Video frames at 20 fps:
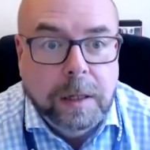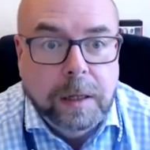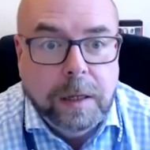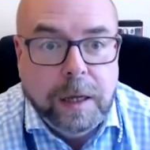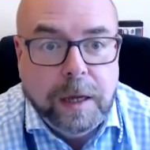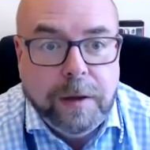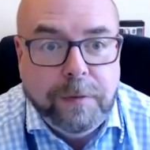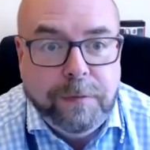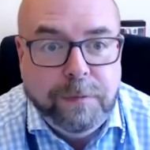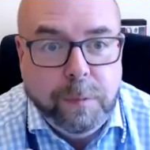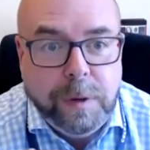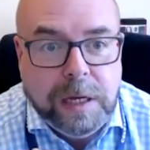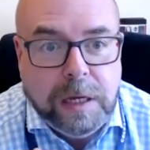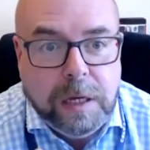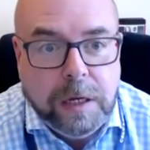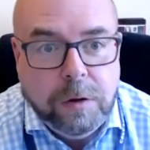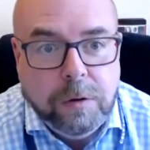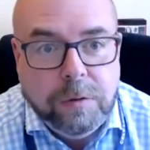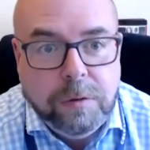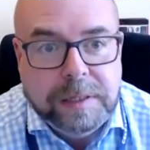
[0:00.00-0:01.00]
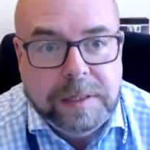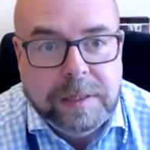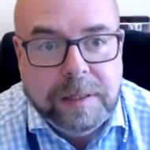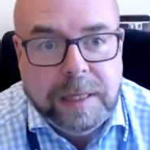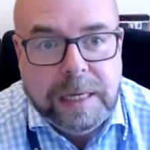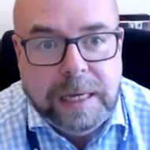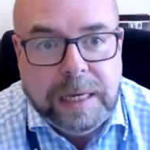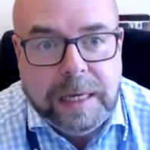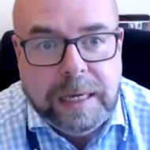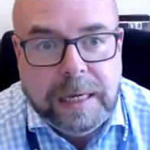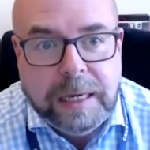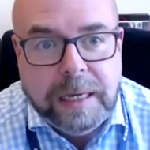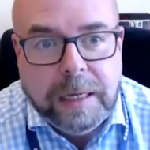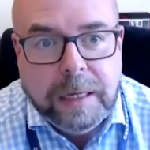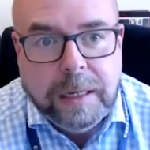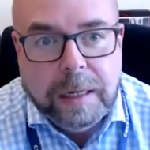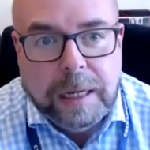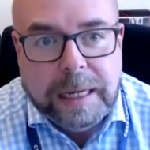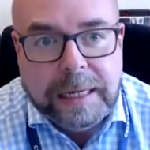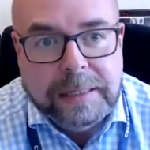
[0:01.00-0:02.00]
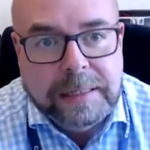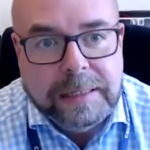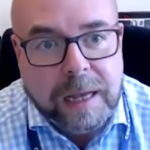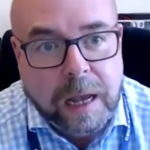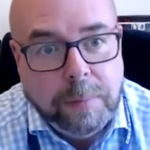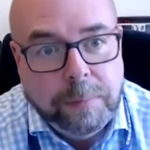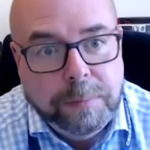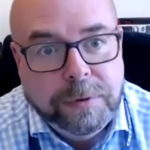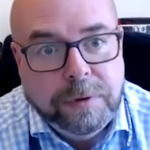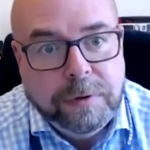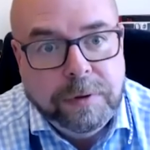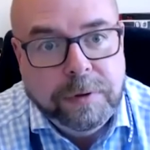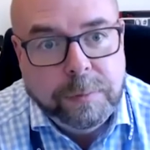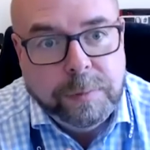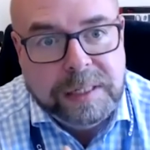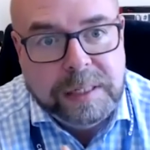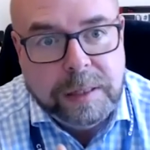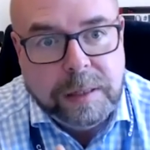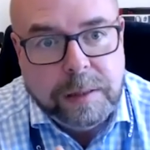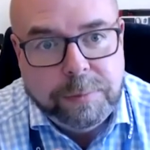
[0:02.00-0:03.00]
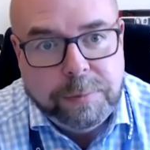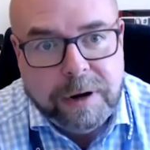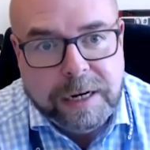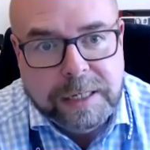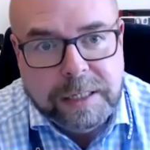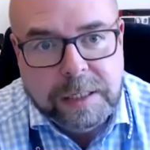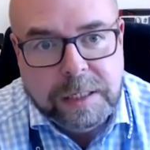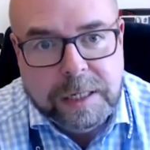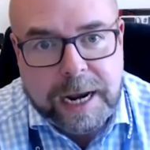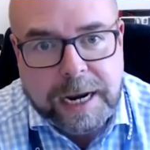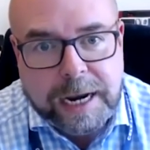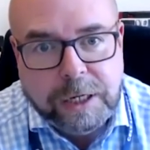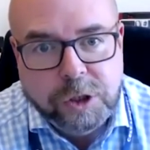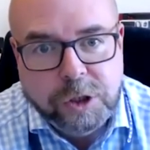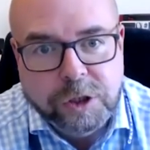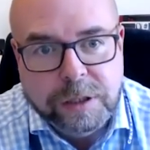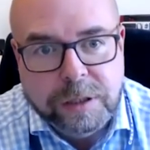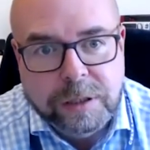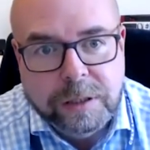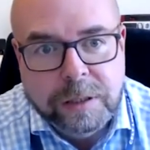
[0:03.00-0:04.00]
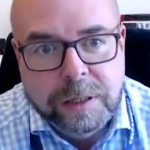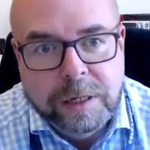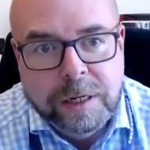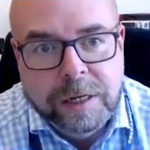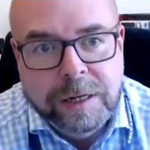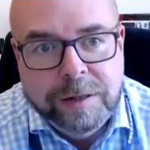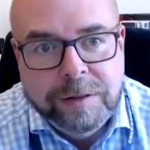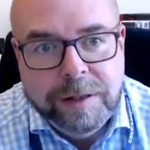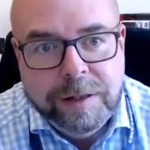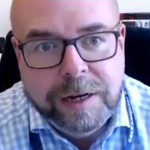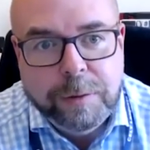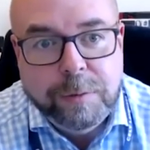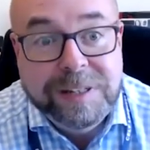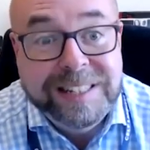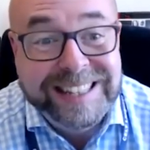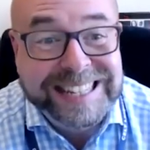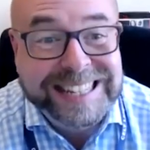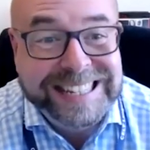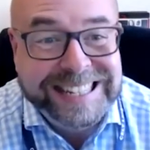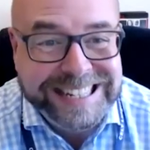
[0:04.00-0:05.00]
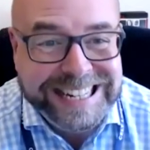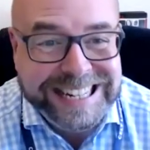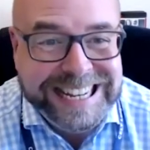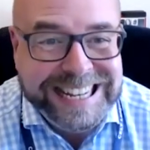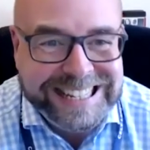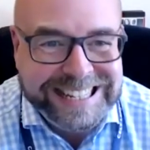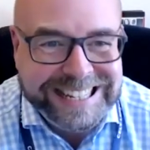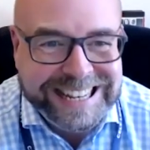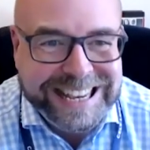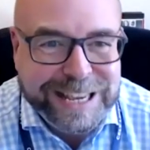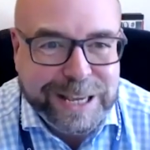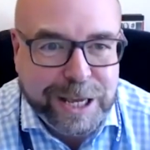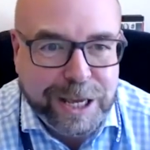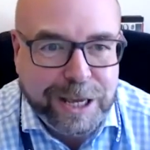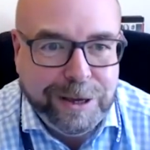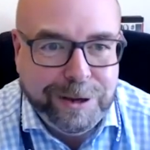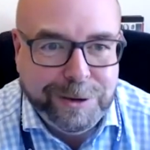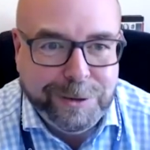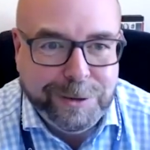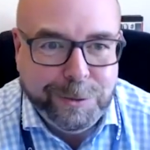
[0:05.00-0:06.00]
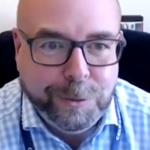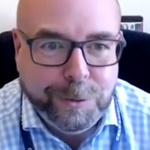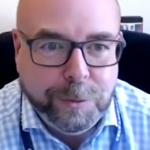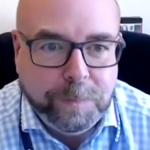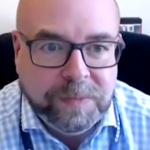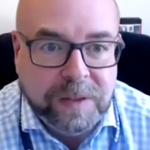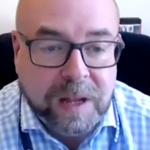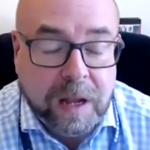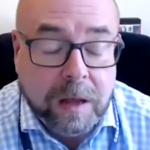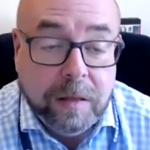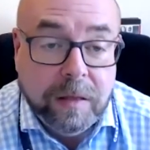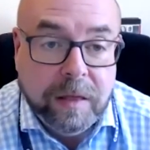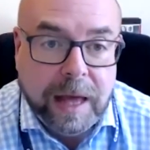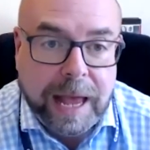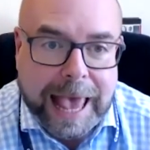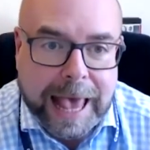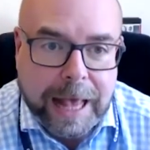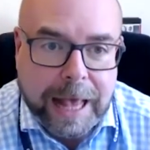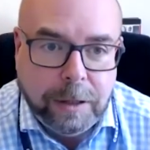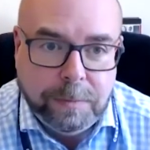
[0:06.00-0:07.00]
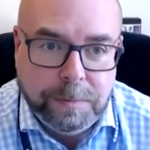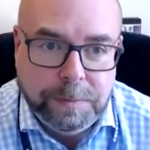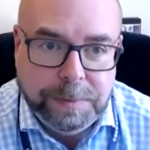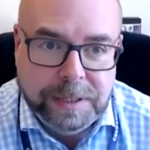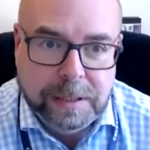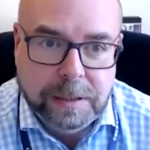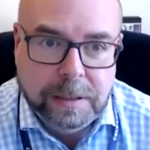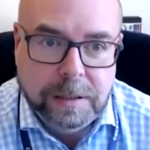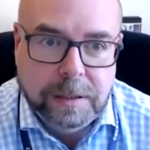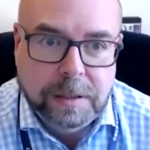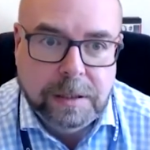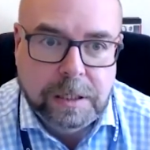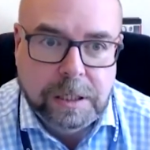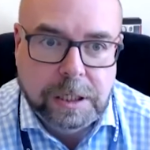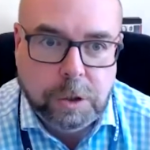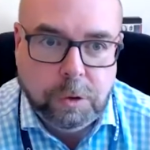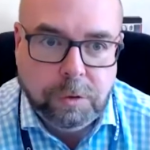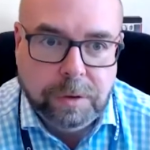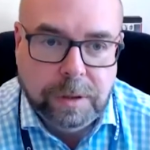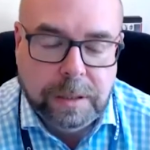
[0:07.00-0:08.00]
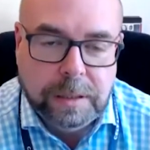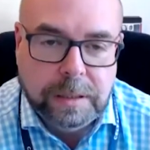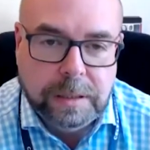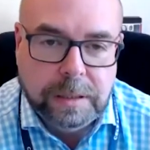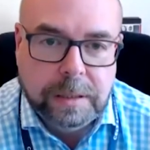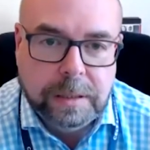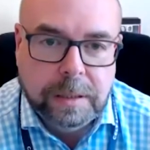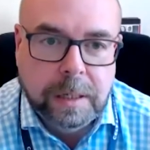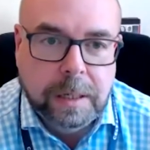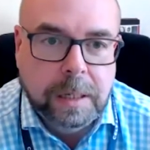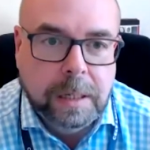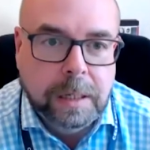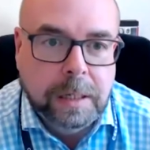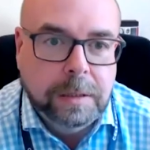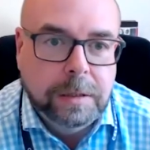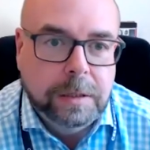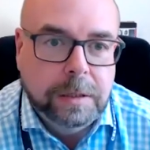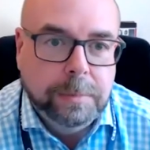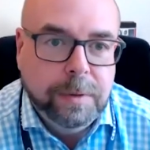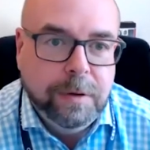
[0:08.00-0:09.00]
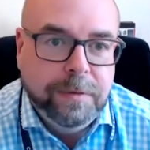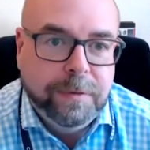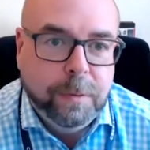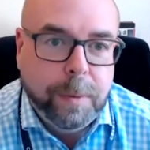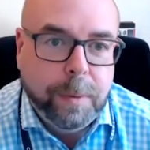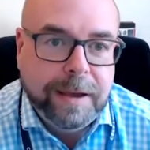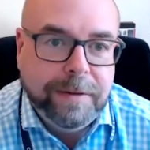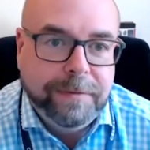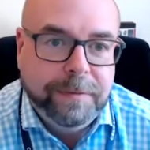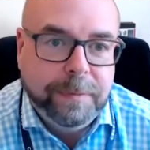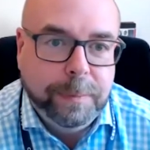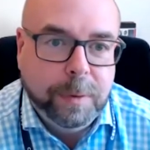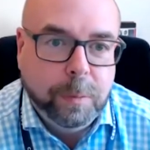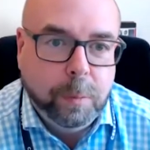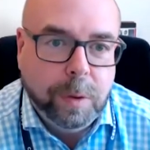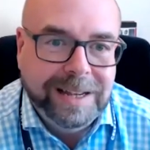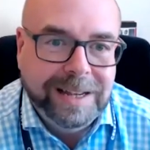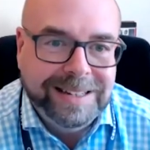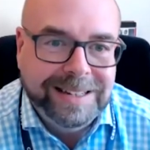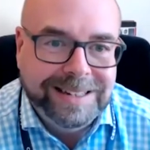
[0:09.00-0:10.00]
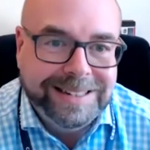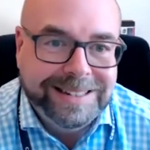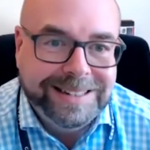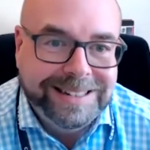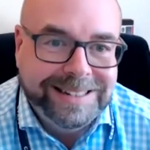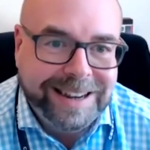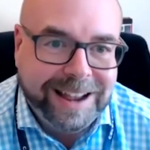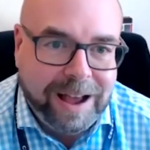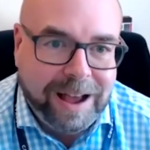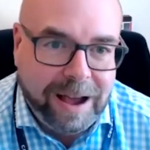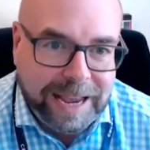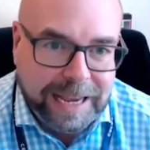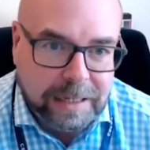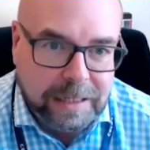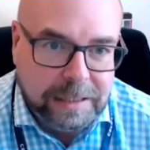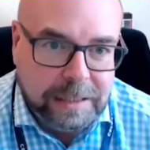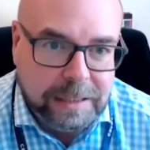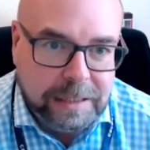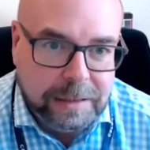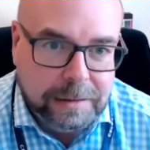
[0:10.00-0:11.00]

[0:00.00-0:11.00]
If we use the example that was in the presentation, that it was the CCQ that helped students to move away from the word tired